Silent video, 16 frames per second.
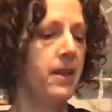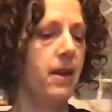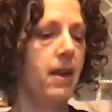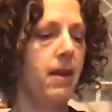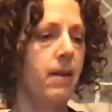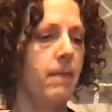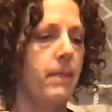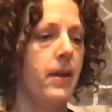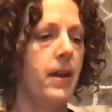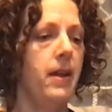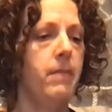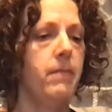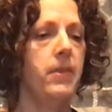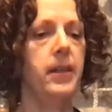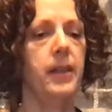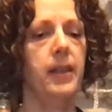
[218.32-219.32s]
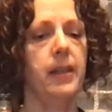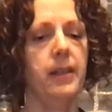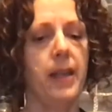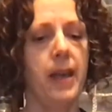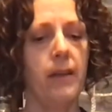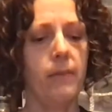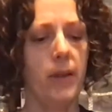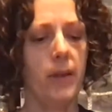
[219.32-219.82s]
I'm thinking
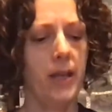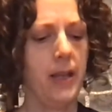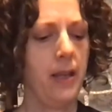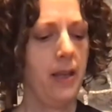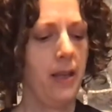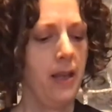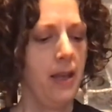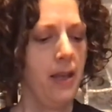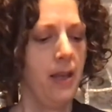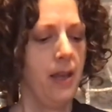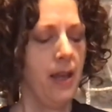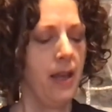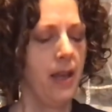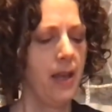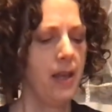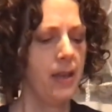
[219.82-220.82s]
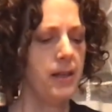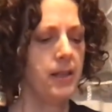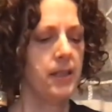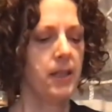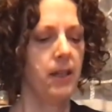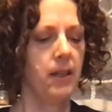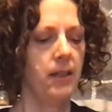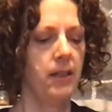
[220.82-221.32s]
that way. And
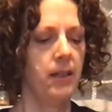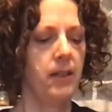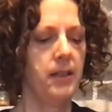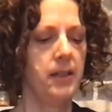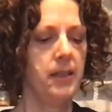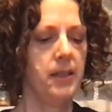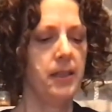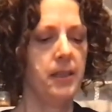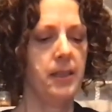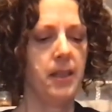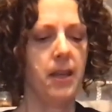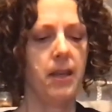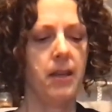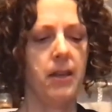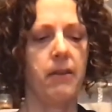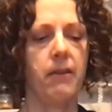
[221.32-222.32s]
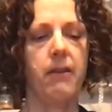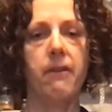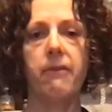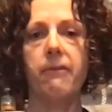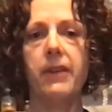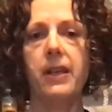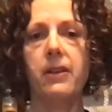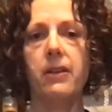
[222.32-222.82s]
this is the
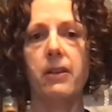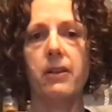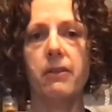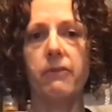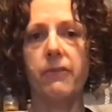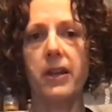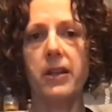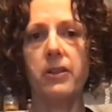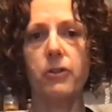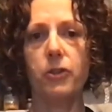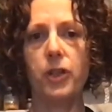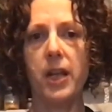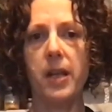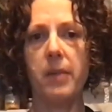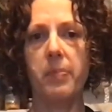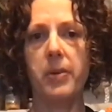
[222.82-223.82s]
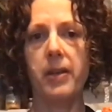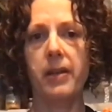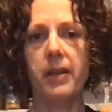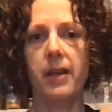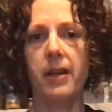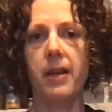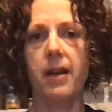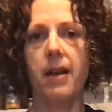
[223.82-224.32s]
finger funnel shape.
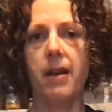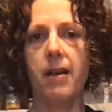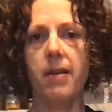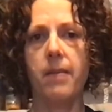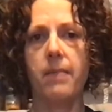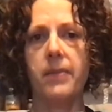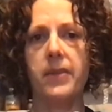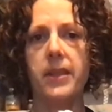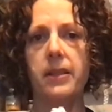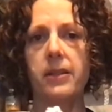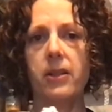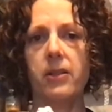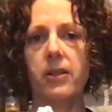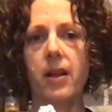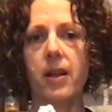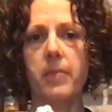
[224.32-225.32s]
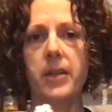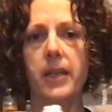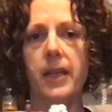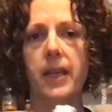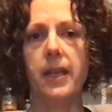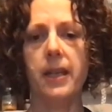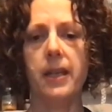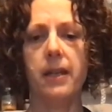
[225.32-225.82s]
These are coming
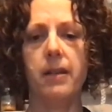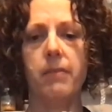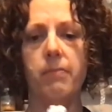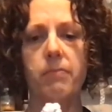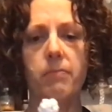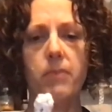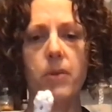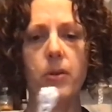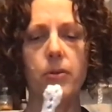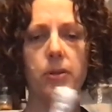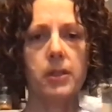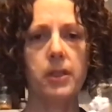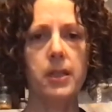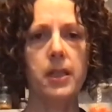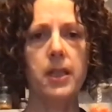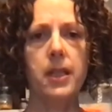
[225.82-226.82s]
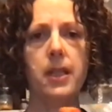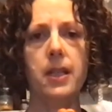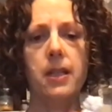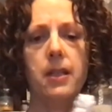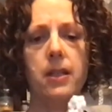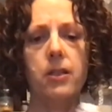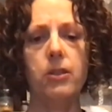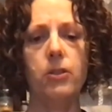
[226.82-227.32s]
in mostly
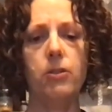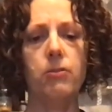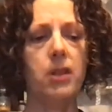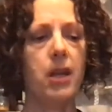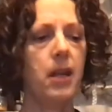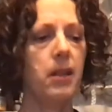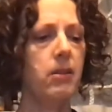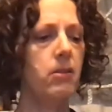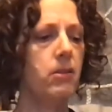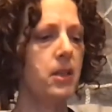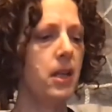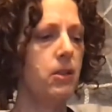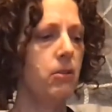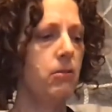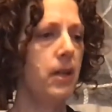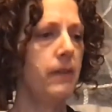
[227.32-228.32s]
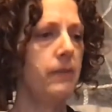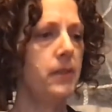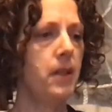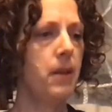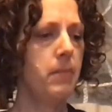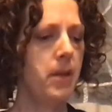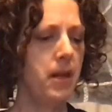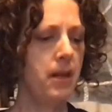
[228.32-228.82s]
in these two colors. I do have
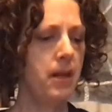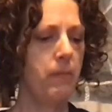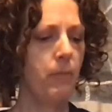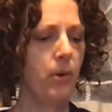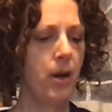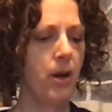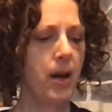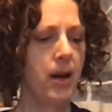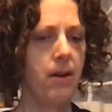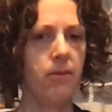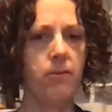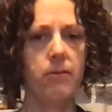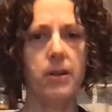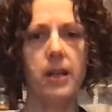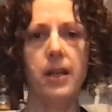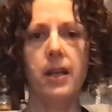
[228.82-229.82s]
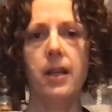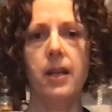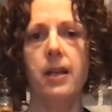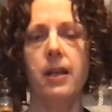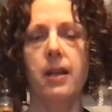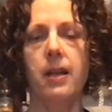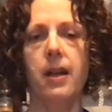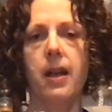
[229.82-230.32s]
some in brown
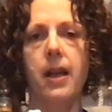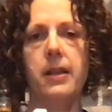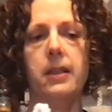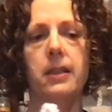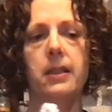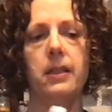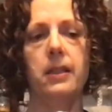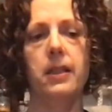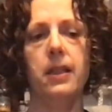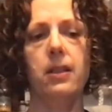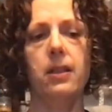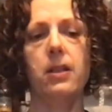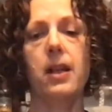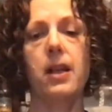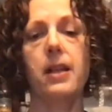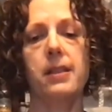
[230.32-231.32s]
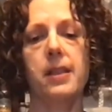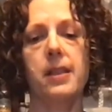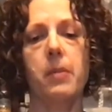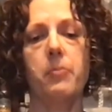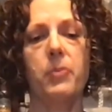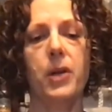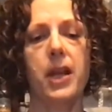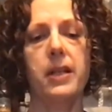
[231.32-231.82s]
and clear and
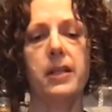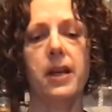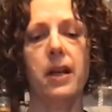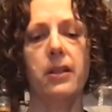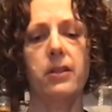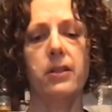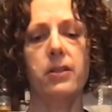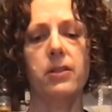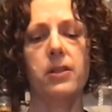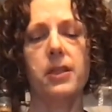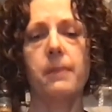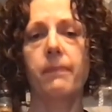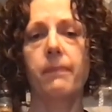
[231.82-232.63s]
some bright colors.